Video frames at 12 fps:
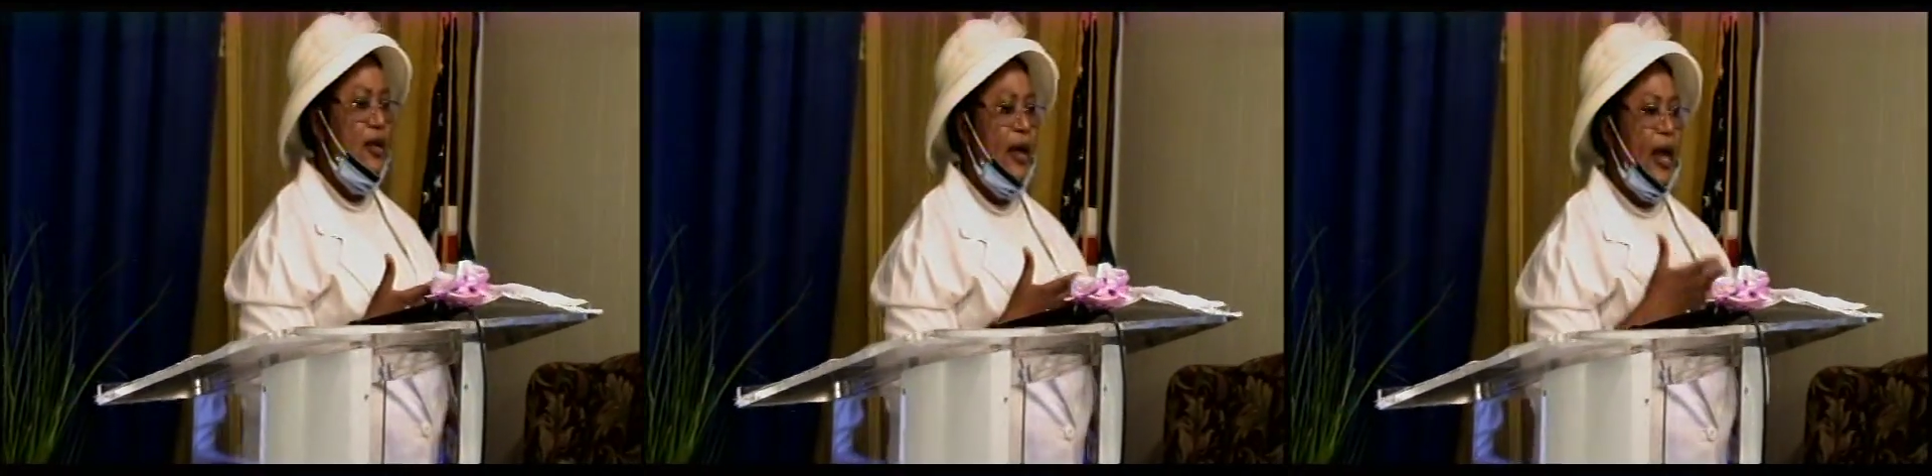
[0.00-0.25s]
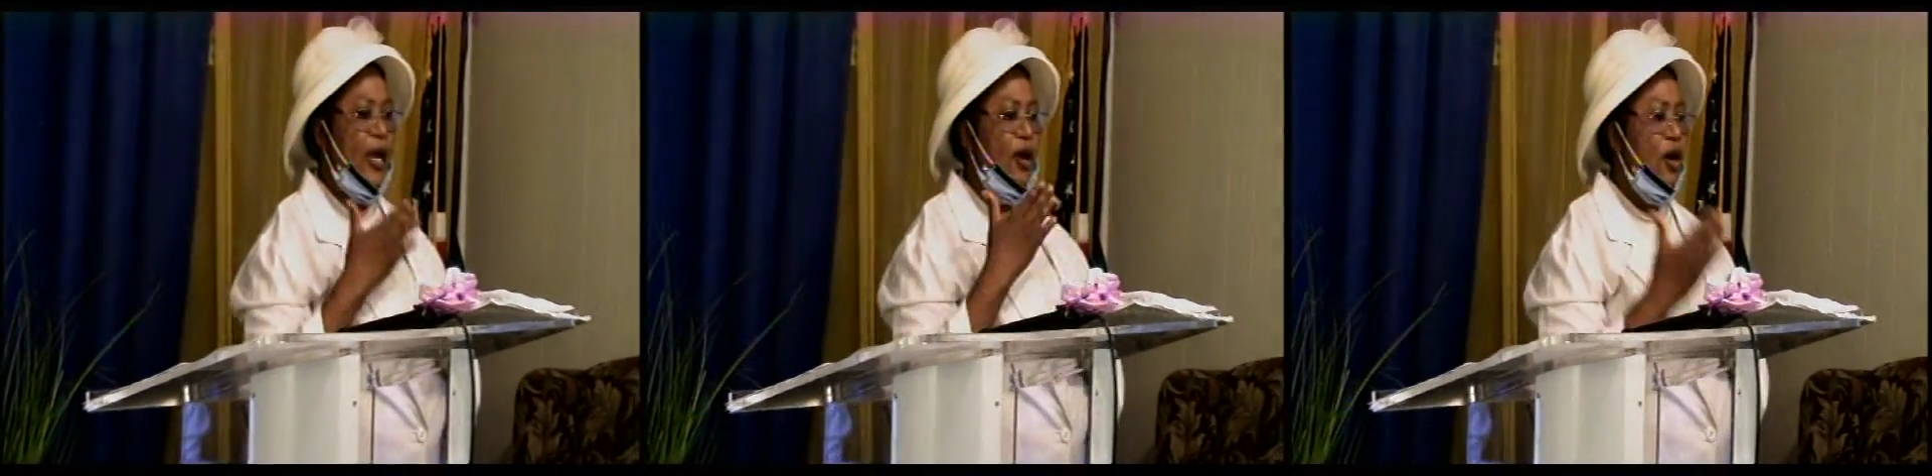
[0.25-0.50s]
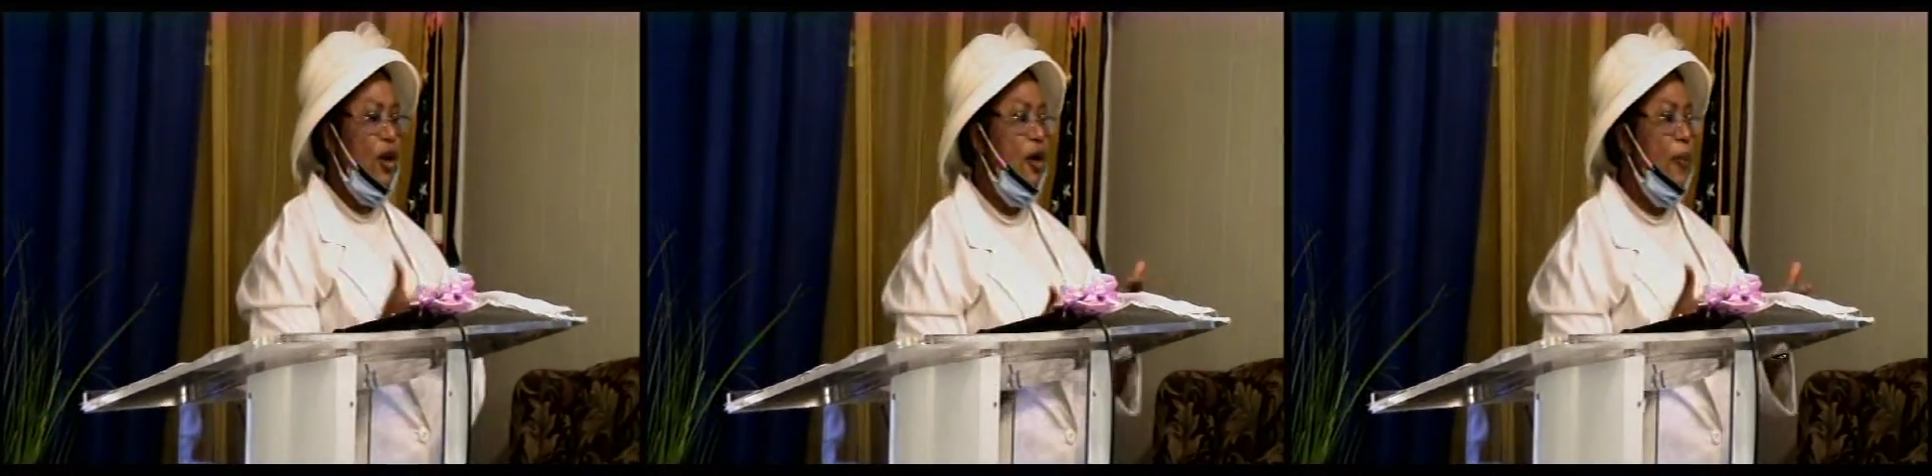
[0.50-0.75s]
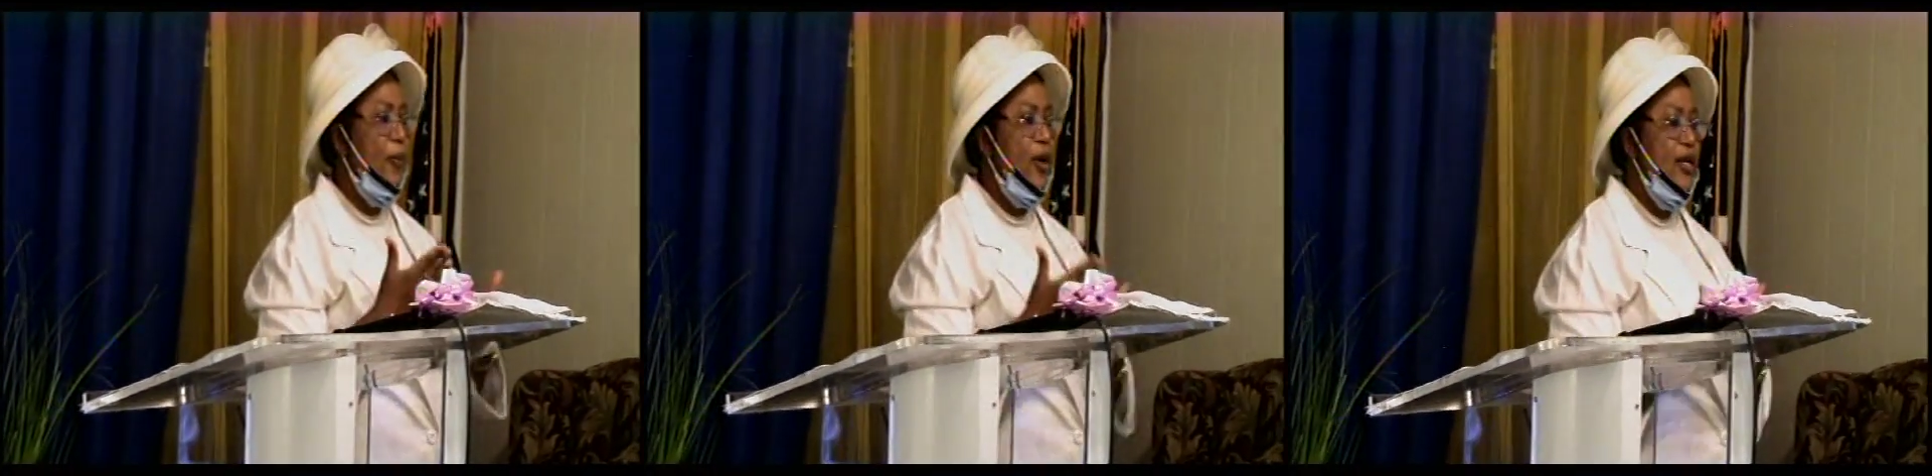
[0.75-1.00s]
I called
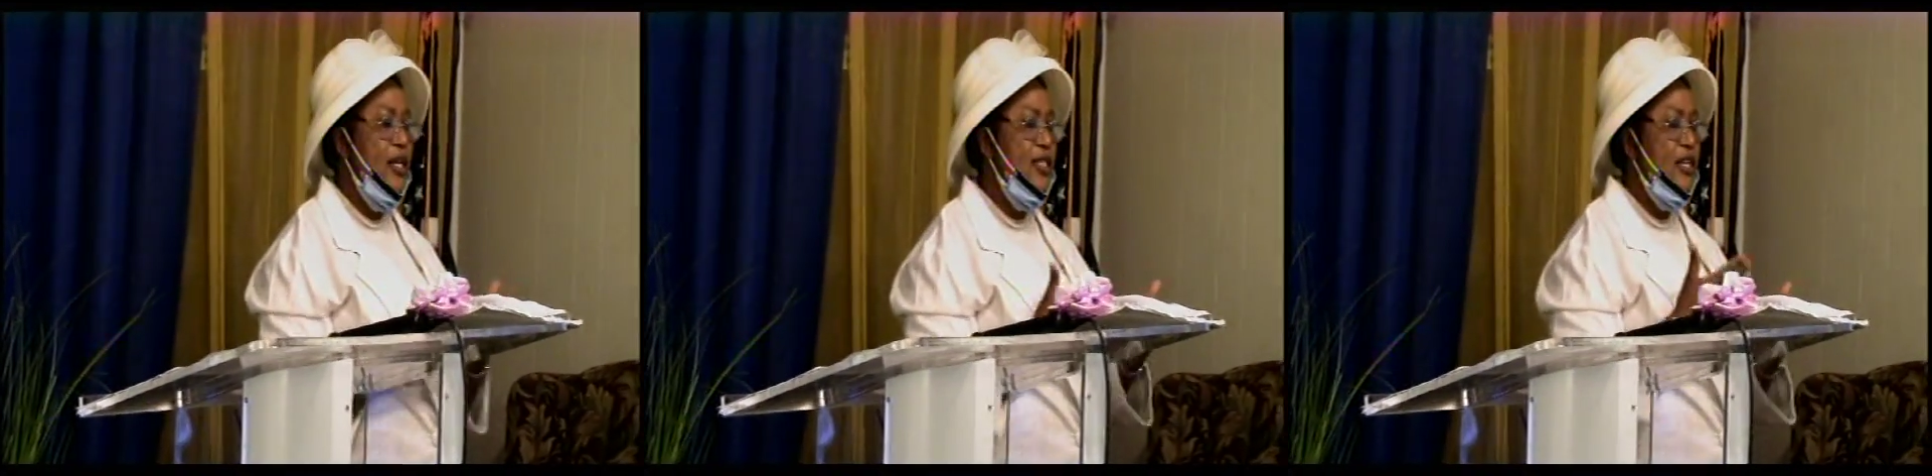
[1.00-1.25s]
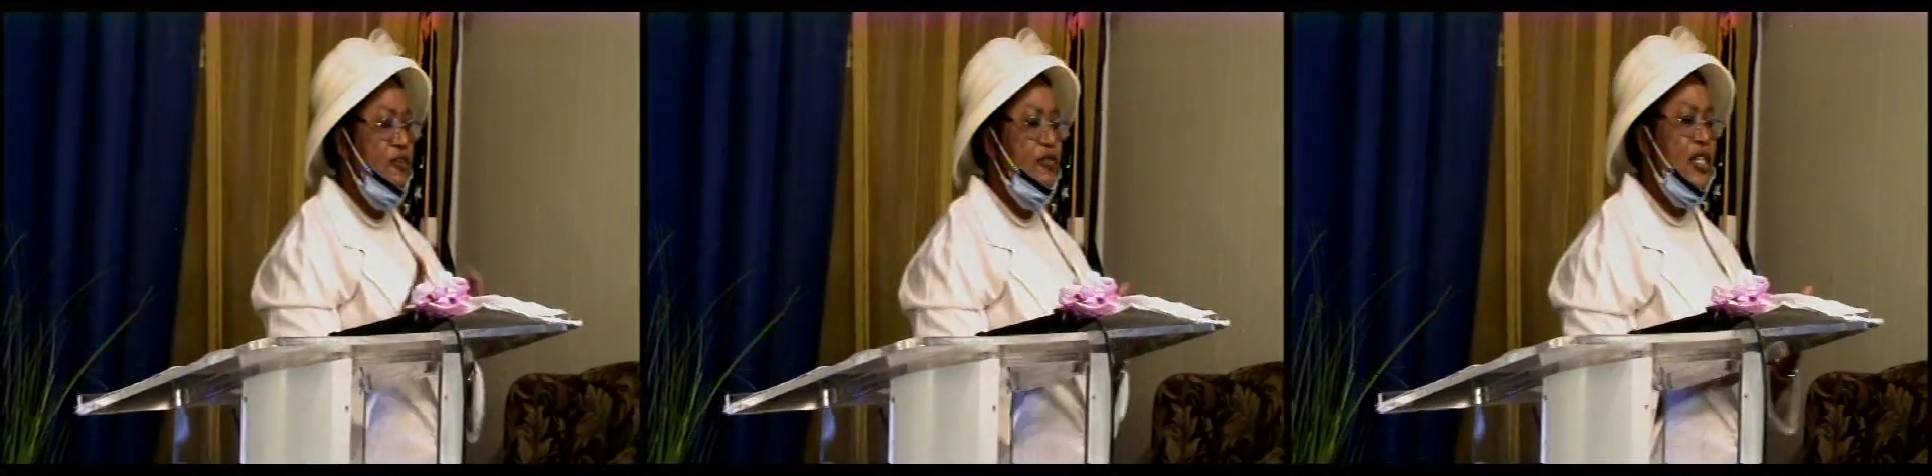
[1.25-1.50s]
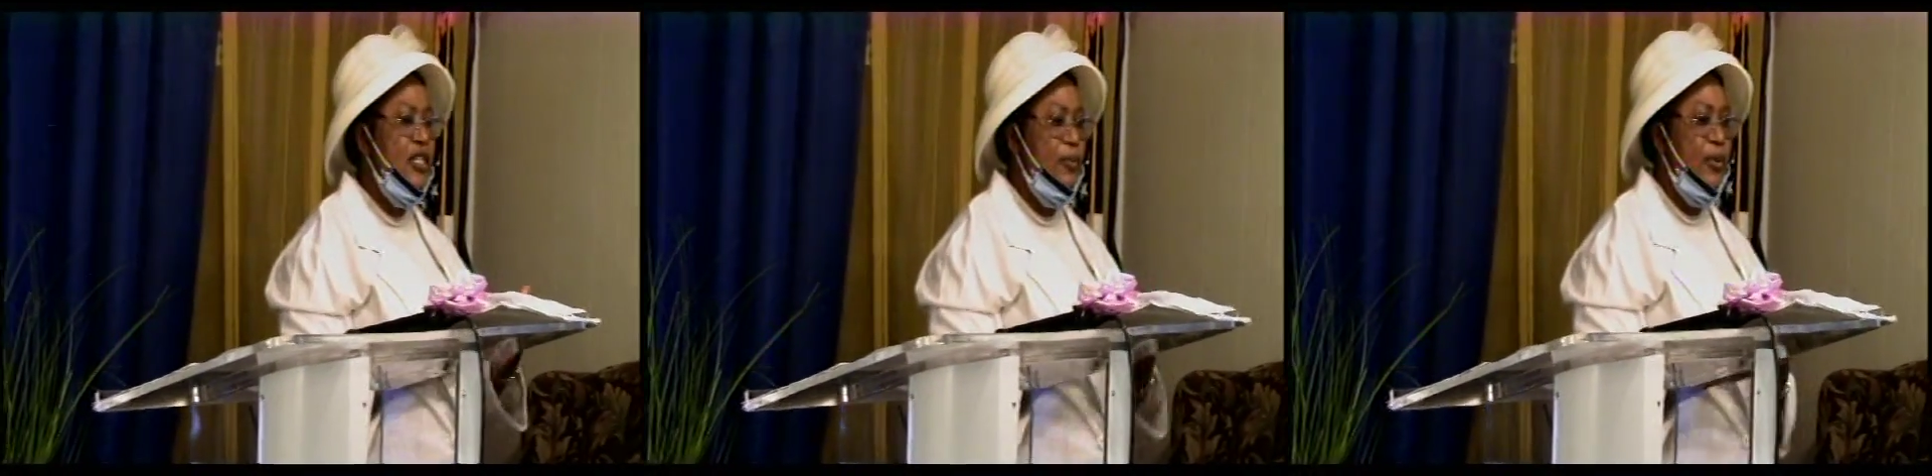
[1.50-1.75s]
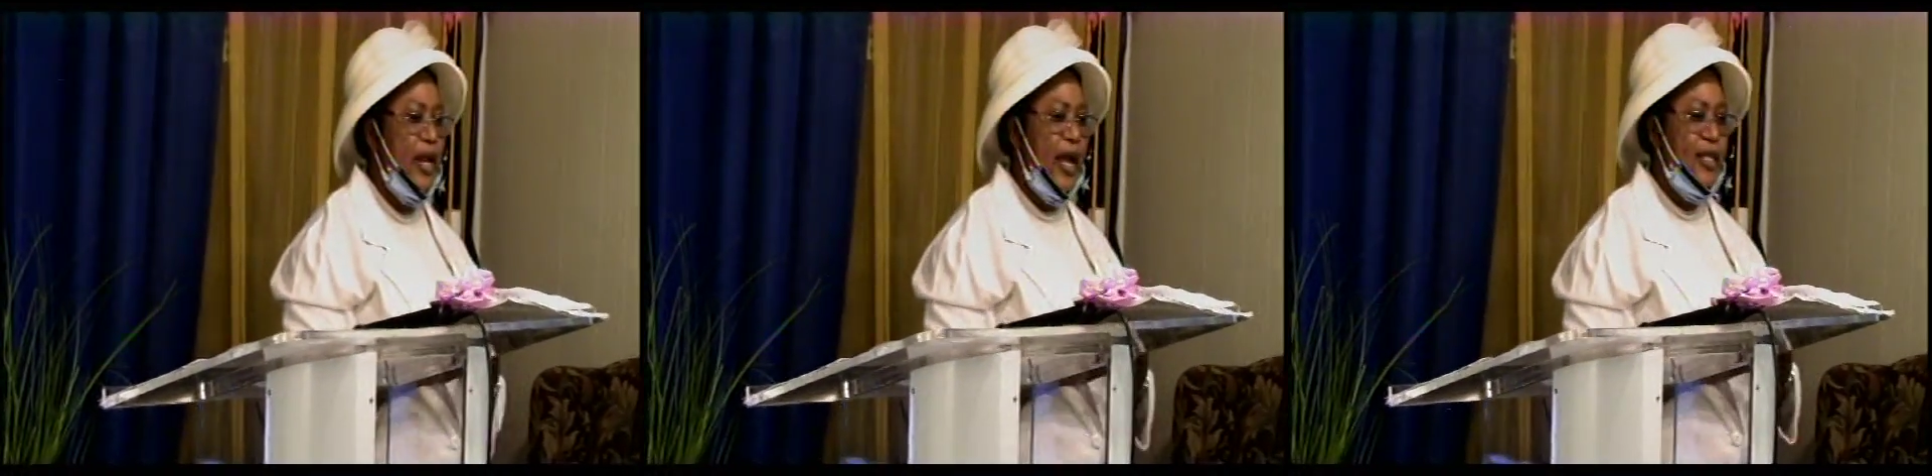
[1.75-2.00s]
upon this
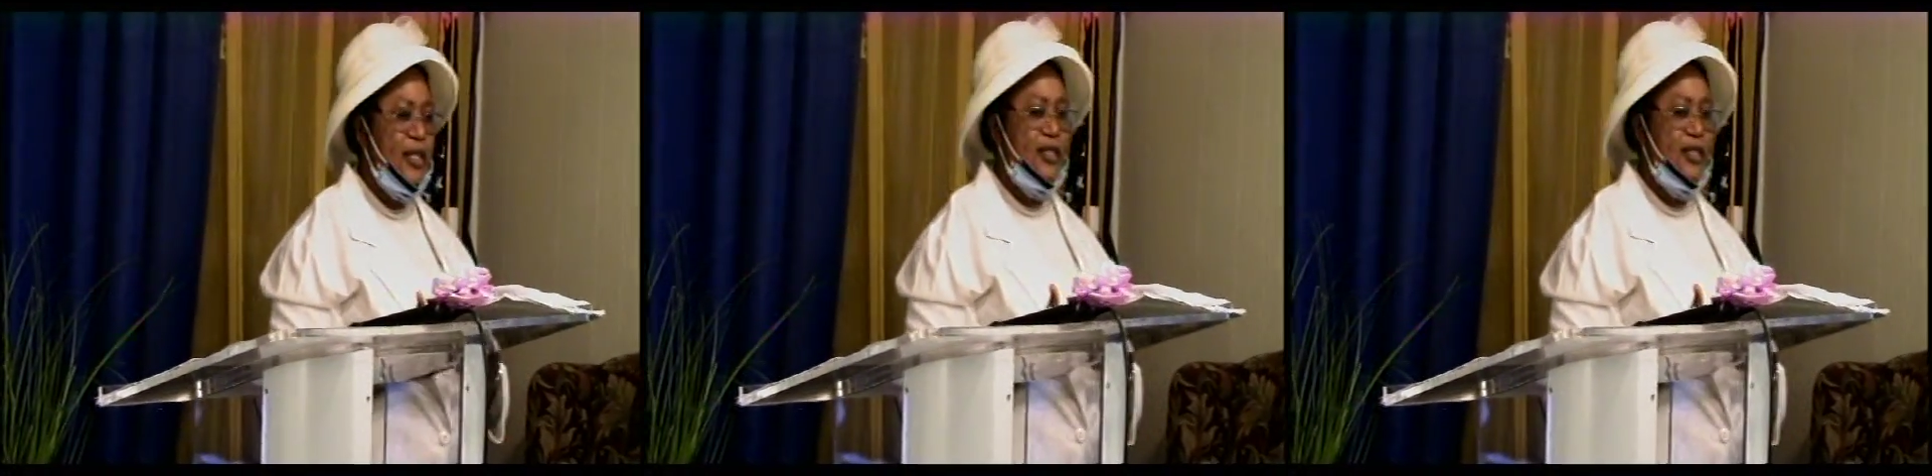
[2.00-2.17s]
invisible light